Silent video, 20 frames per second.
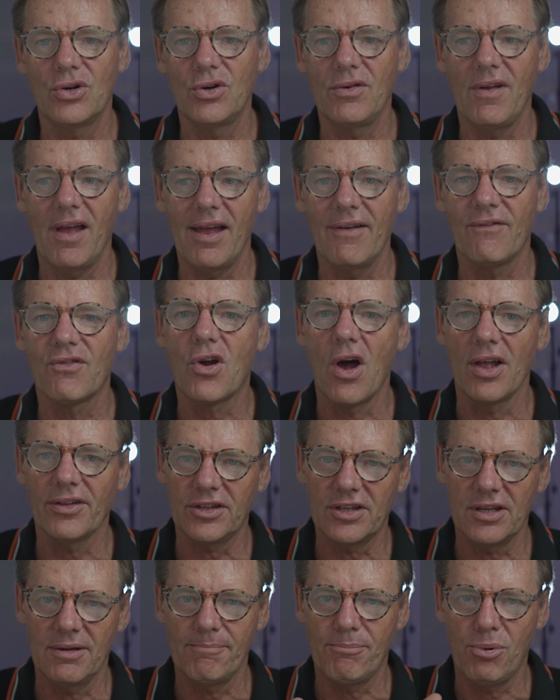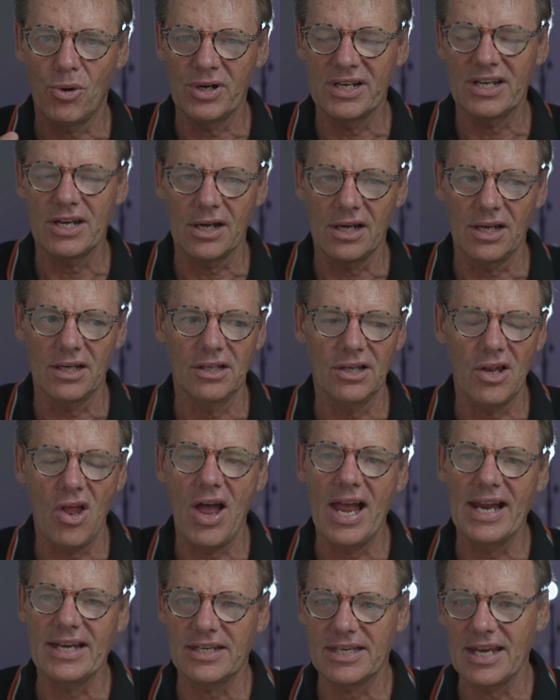you have got them pointed at
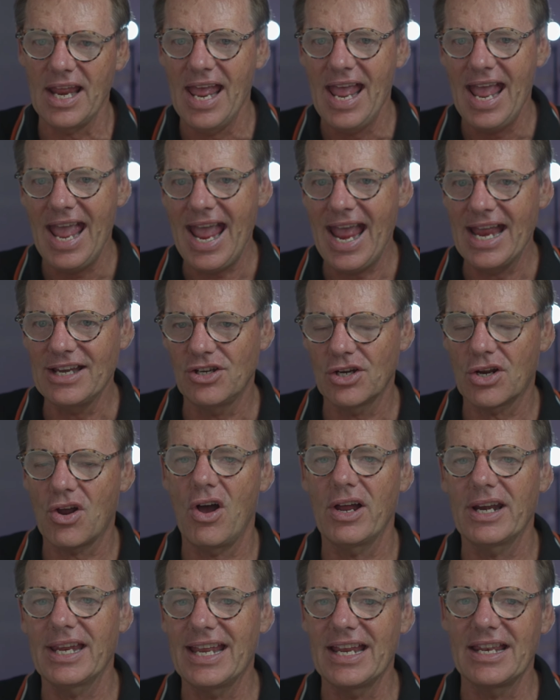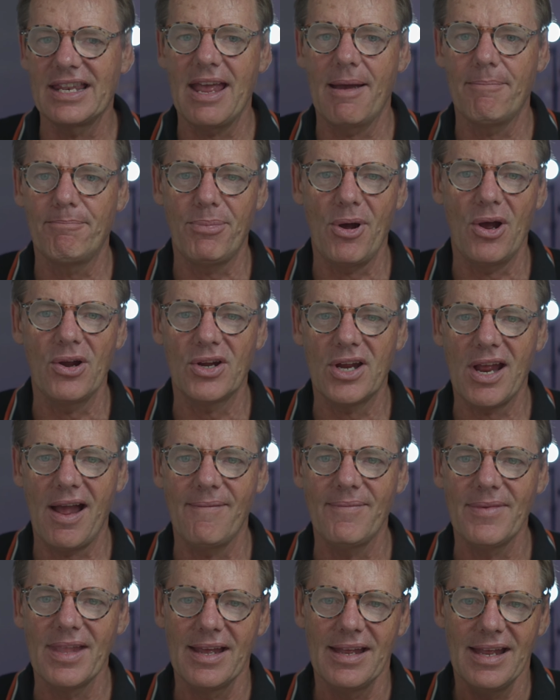lights and you kind of get that
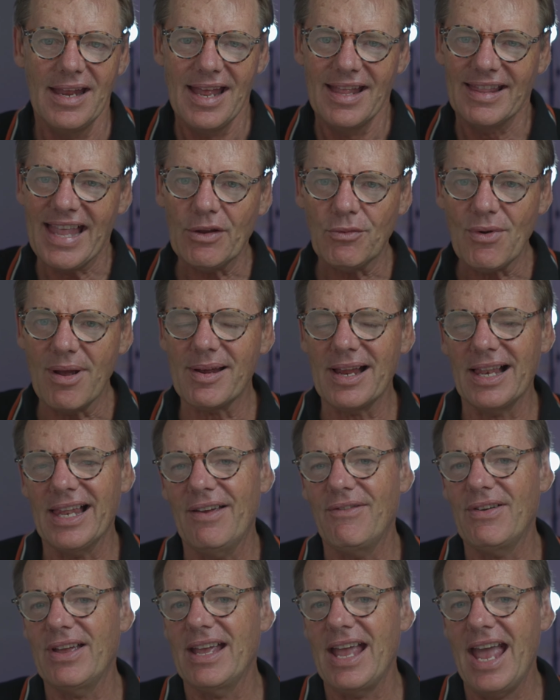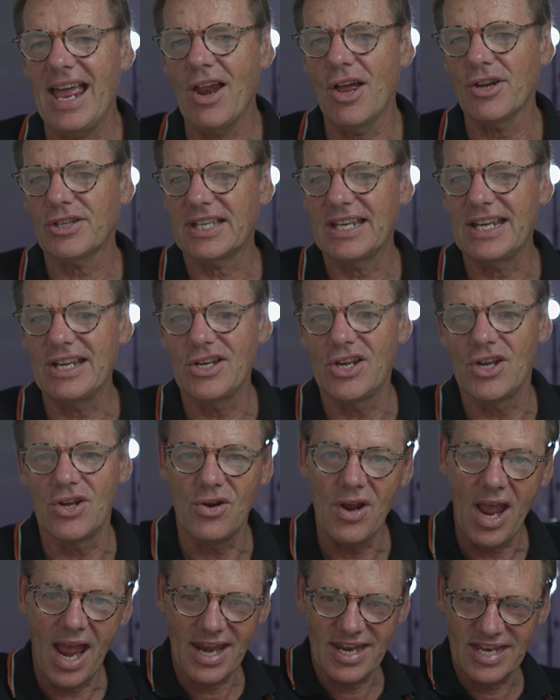bokeh. That's where I'm going to leave it, and I'll see
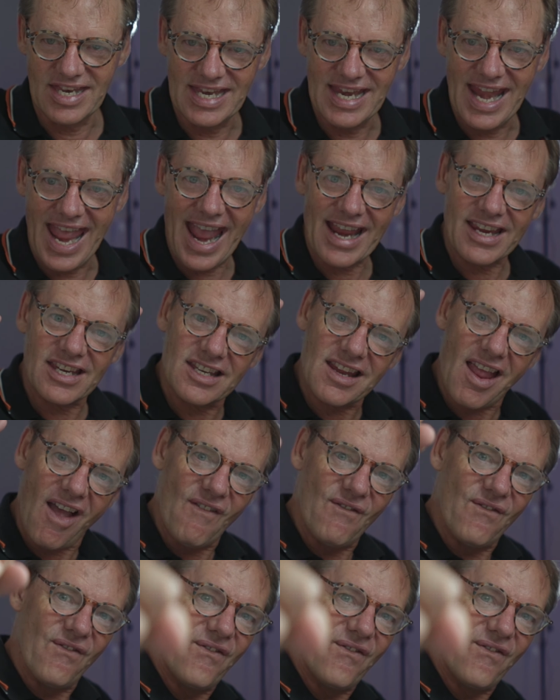you next